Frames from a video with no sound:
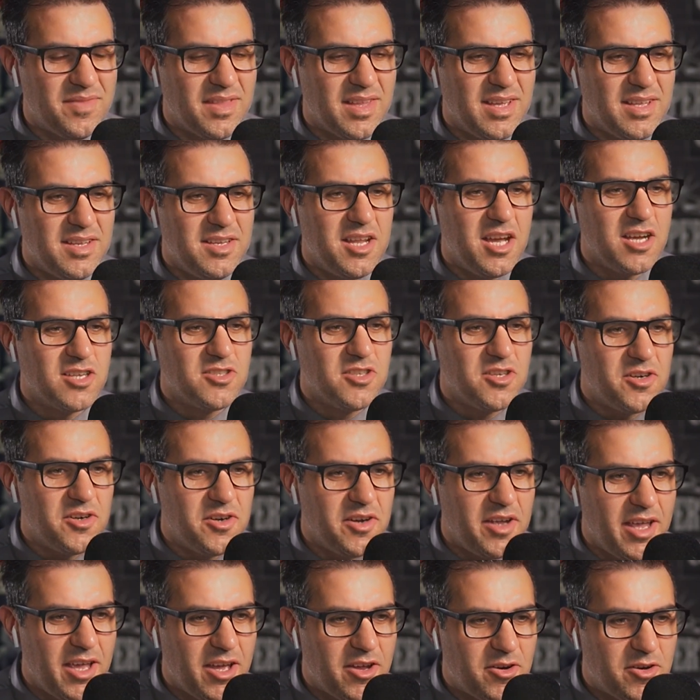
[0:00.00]
Dr.
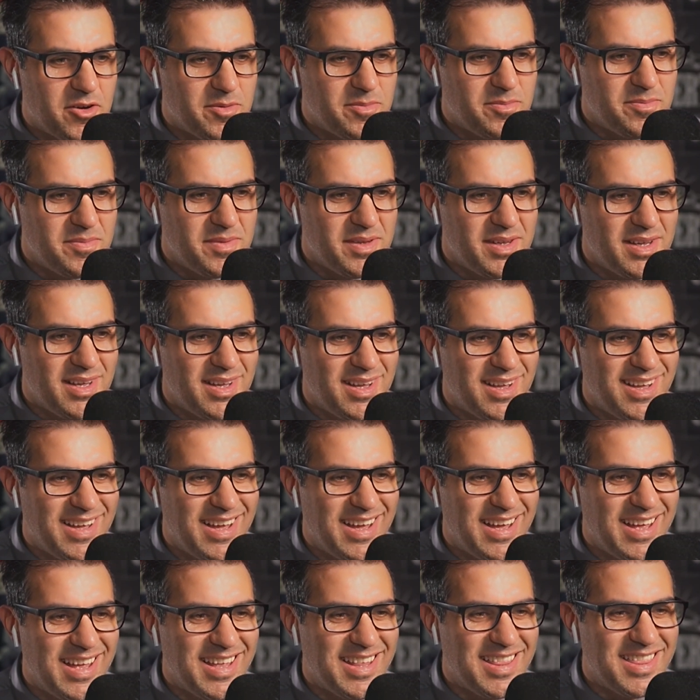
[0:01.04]
Arum,
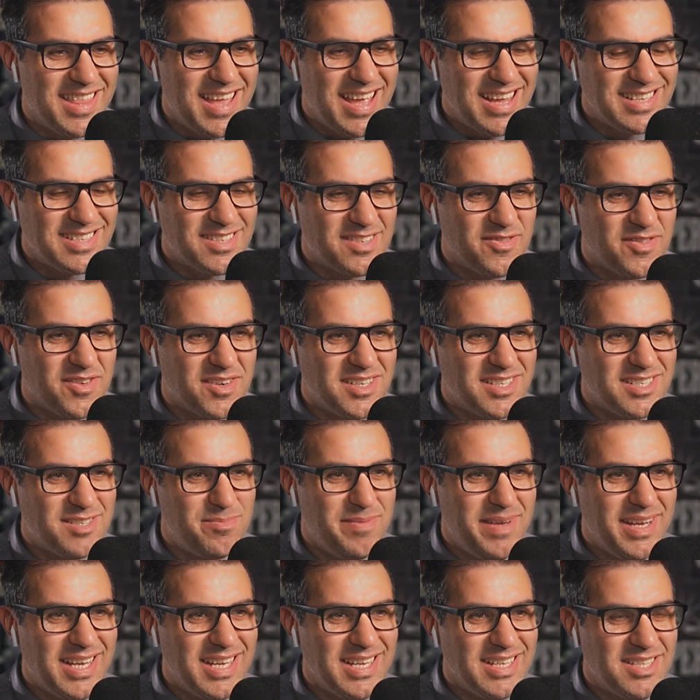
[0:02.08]
uh, thanks for
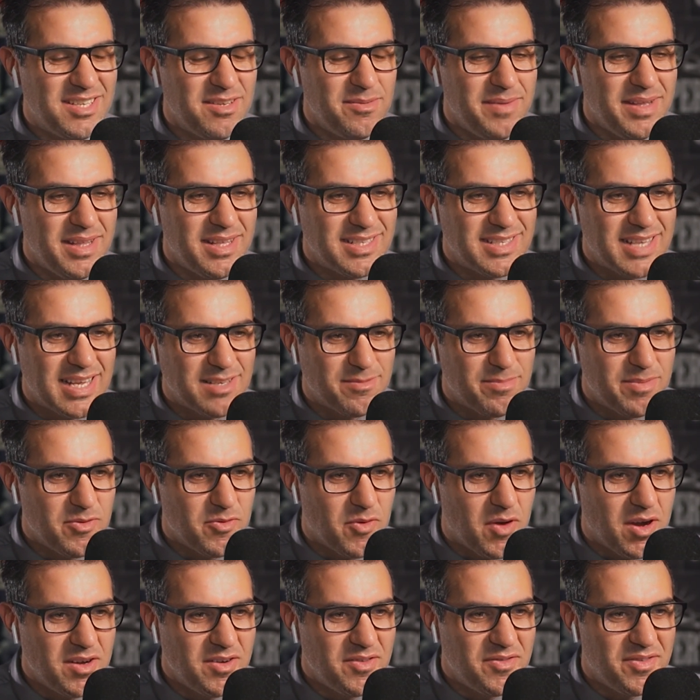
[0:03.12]
speaking to me. This has been
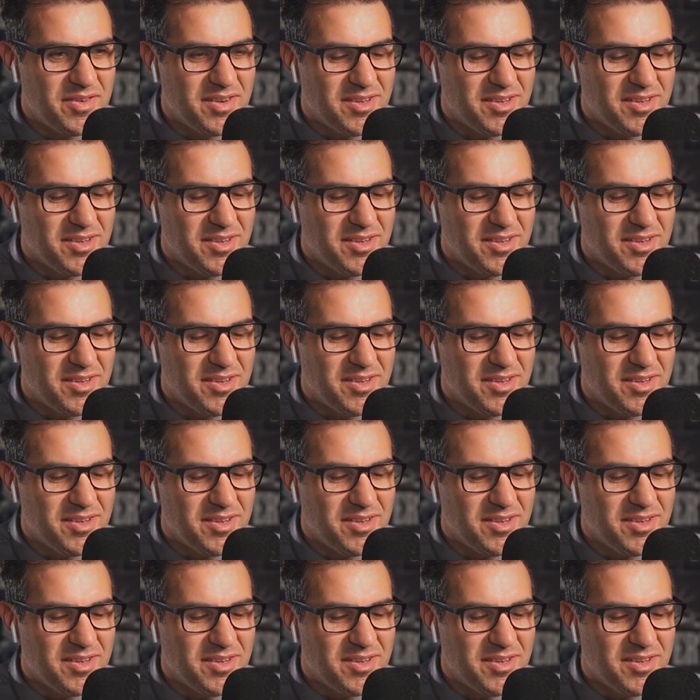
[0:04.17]
wonderful.